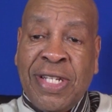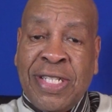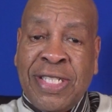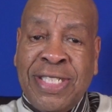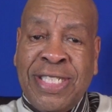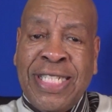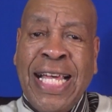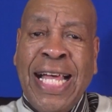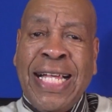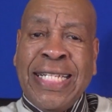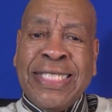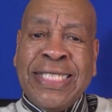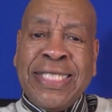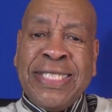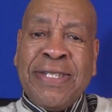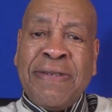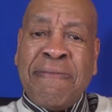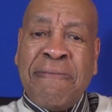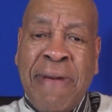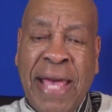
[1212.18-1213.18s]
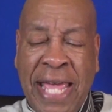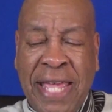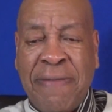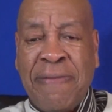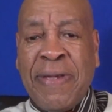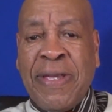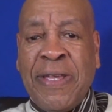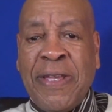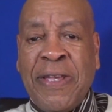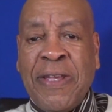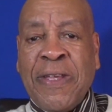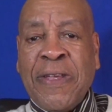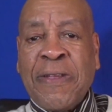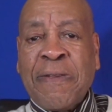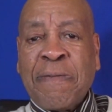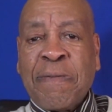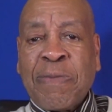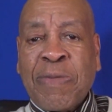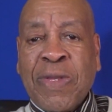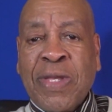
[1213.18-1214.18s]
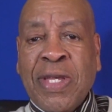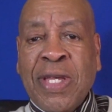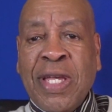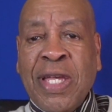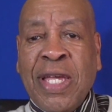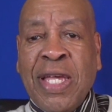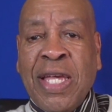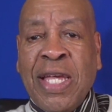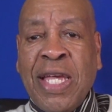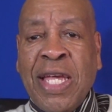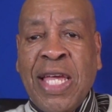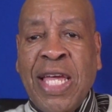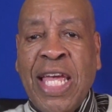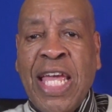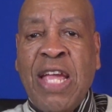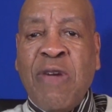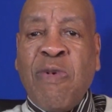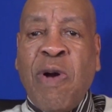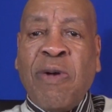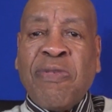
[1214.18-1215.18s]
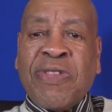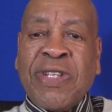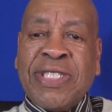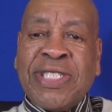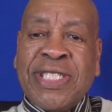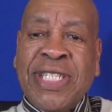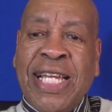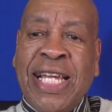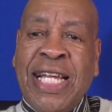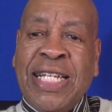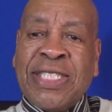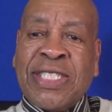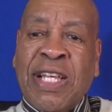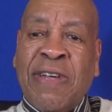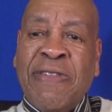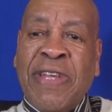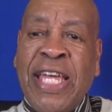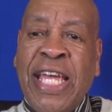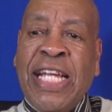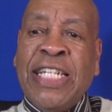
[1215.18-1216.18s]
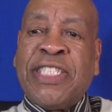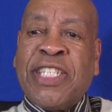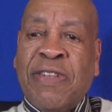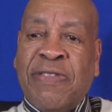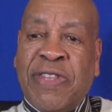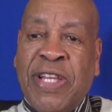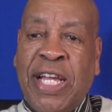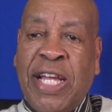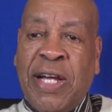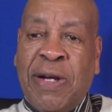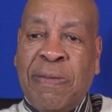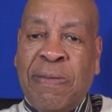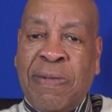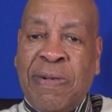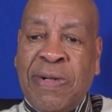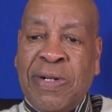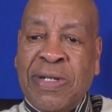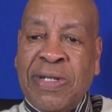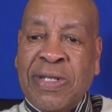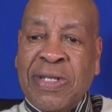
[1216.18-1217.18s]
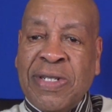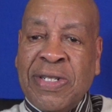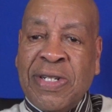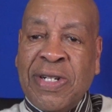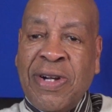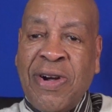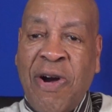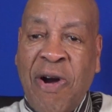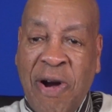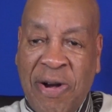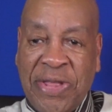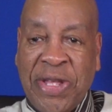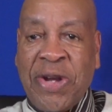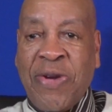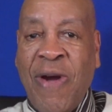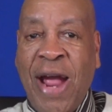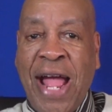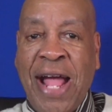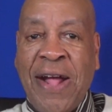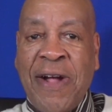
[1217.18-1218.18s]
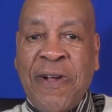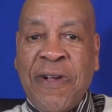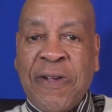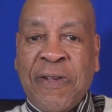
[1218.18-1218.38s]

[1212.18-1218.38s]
Just maybe he wrote the sins of each of them on the ground.